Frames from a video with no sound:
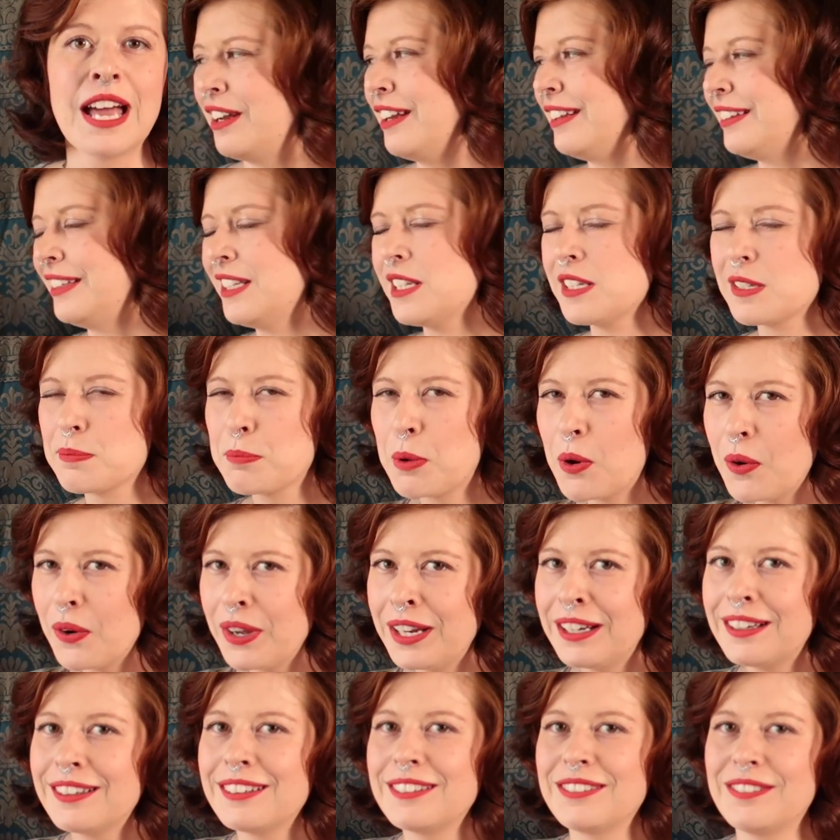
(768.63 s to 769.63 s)
At this
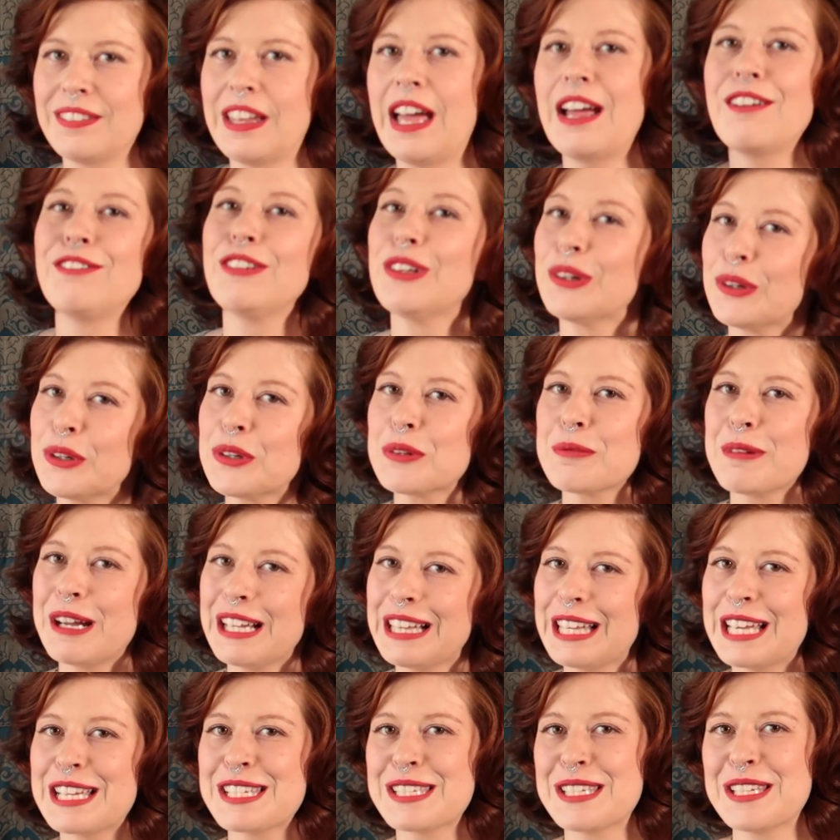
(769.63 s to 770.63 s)
point, I've learned my
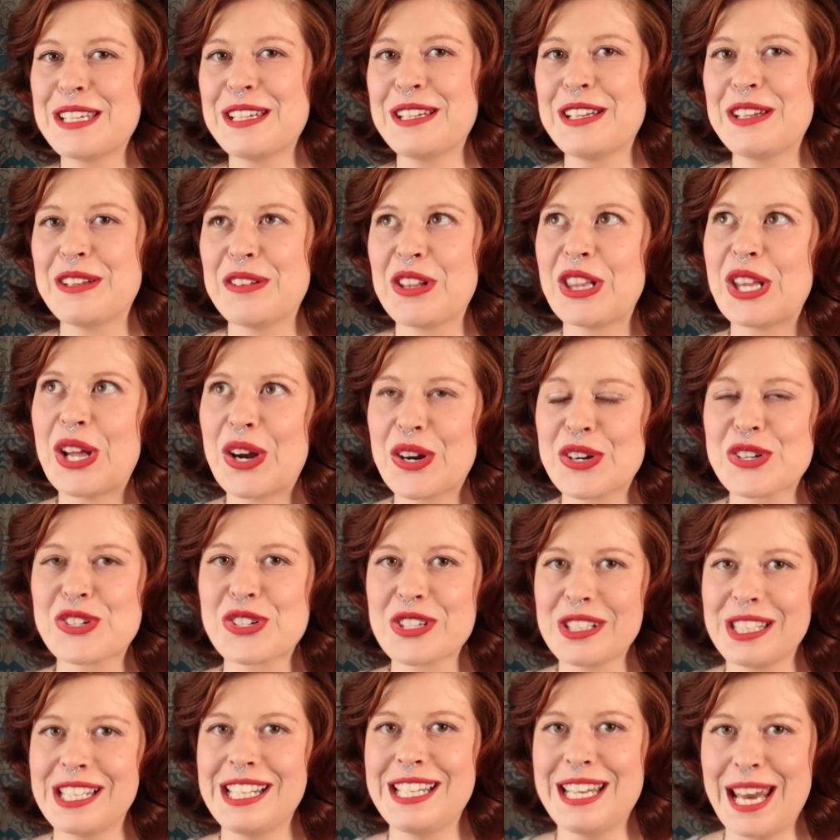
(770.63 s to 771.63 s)
lesson
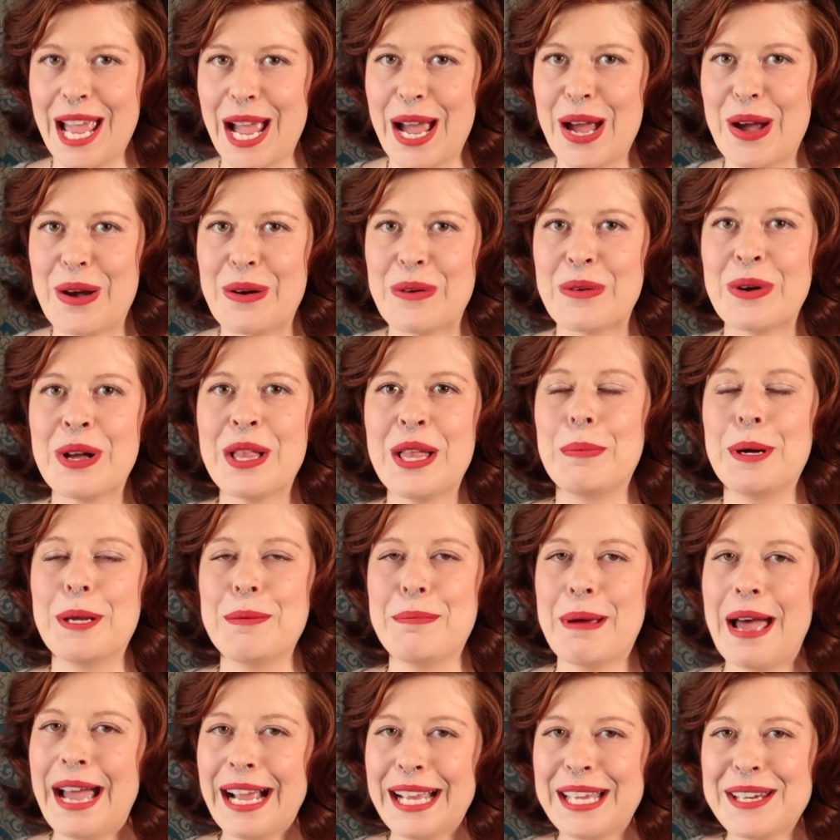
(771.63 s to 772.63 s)
largely now, but
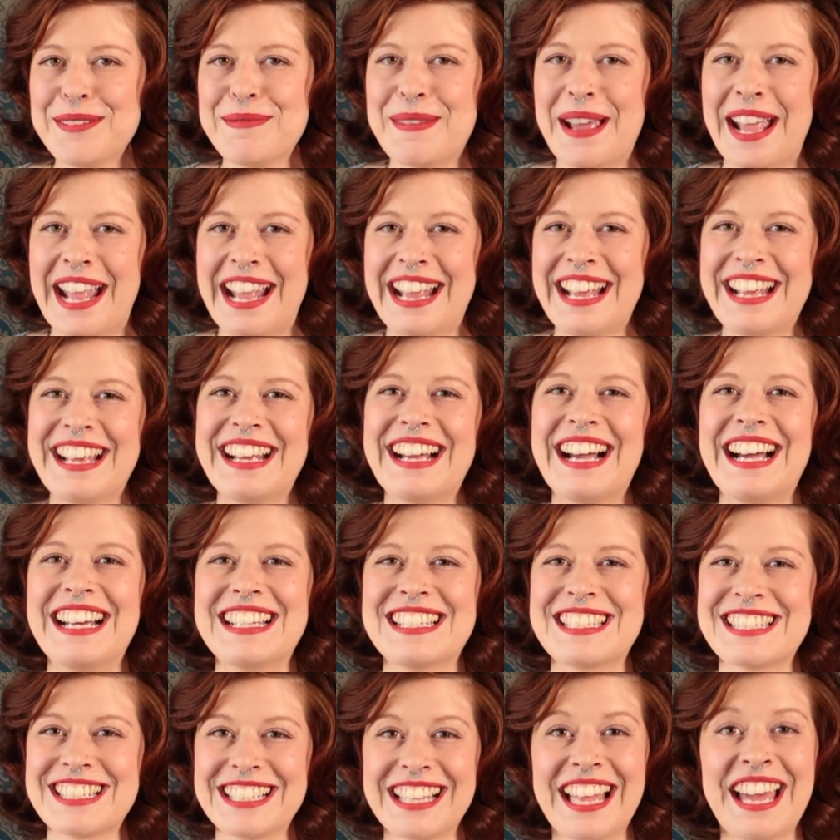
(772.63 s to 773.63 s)
back in May, I
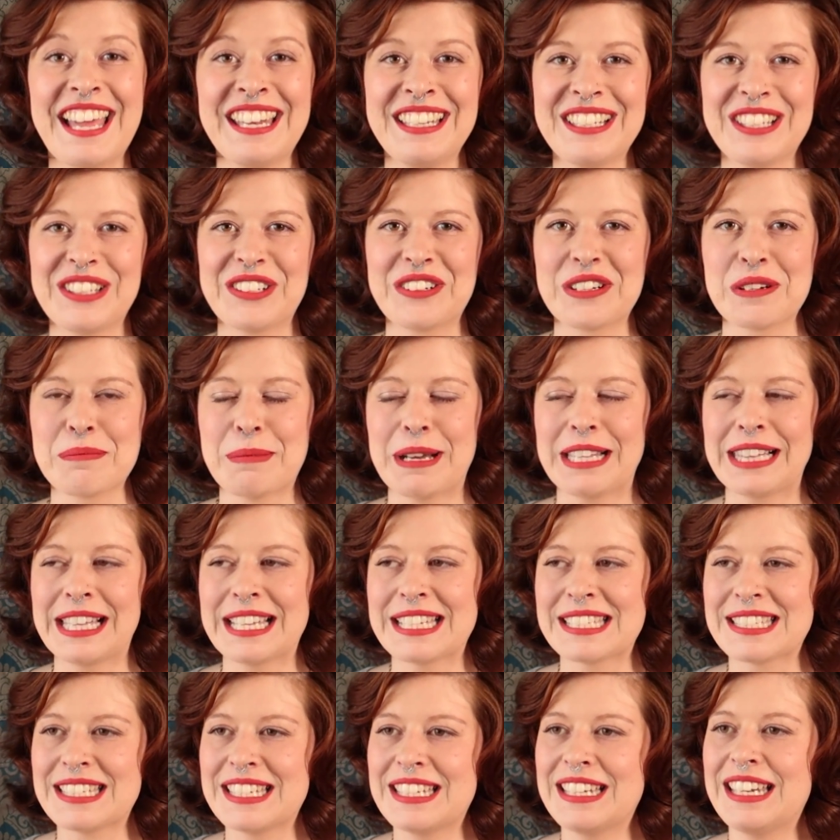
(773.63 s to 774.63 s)
still hadn't learned my
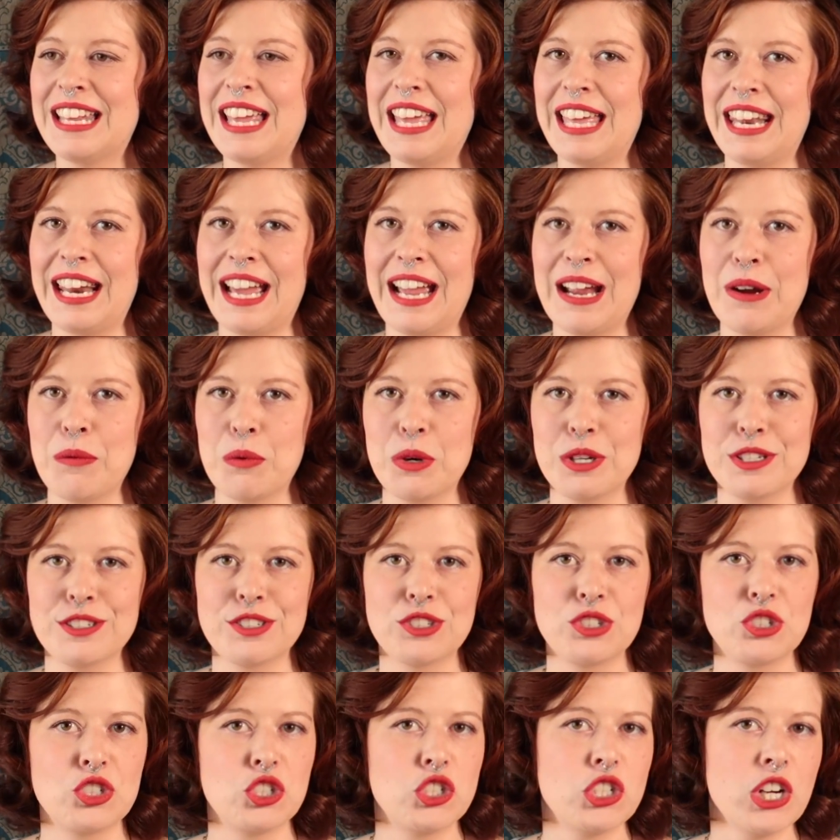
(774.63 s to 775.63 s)
lesson, and I
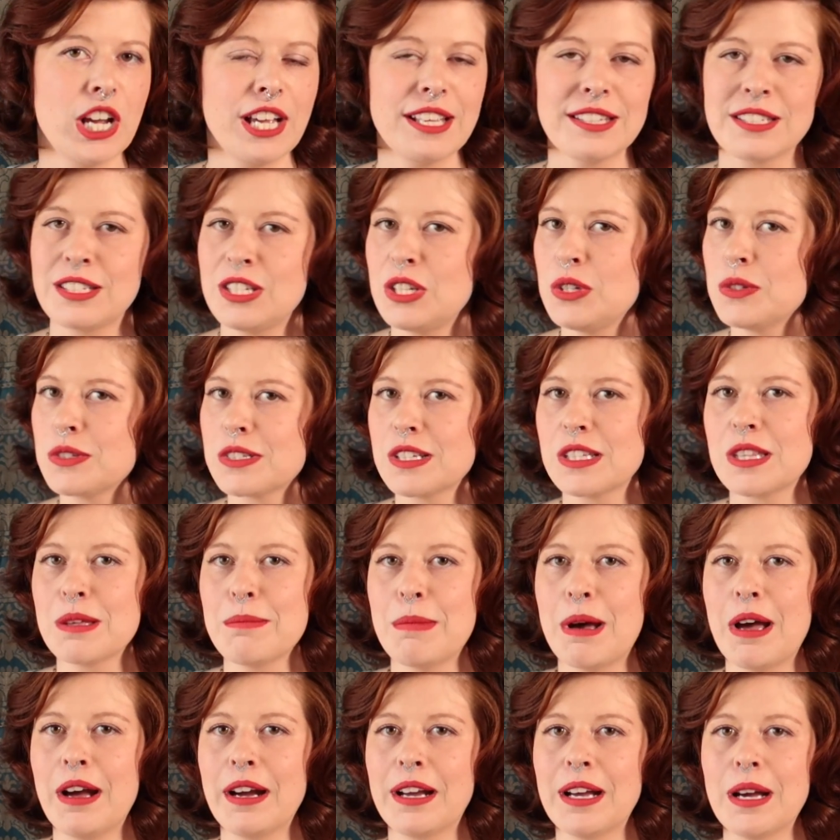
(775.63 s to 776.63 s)
was just using the
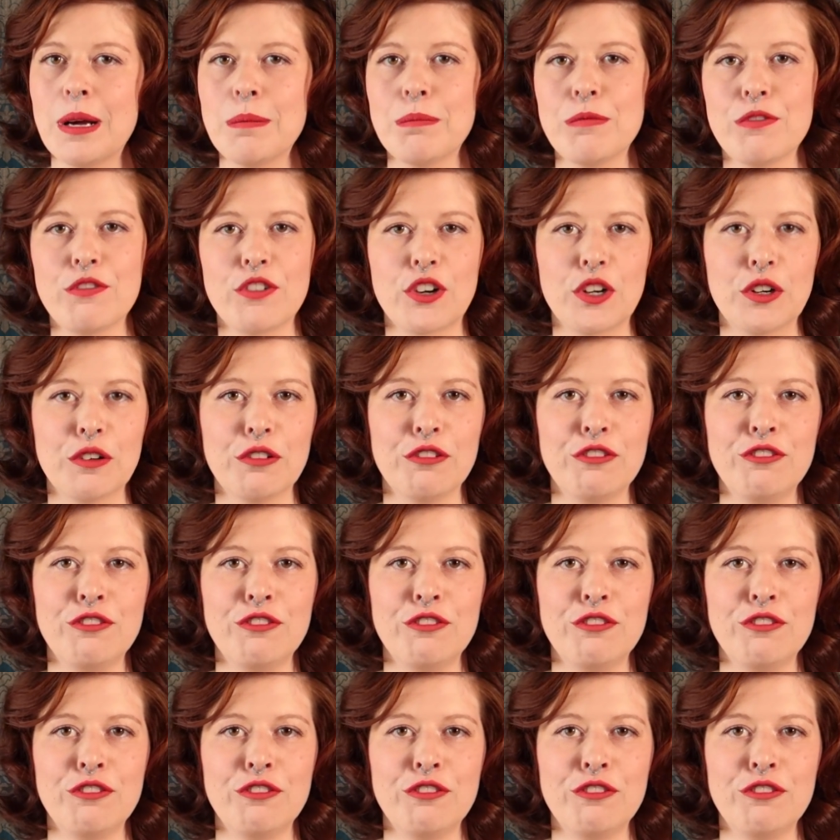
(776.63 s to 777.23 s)
mock-up for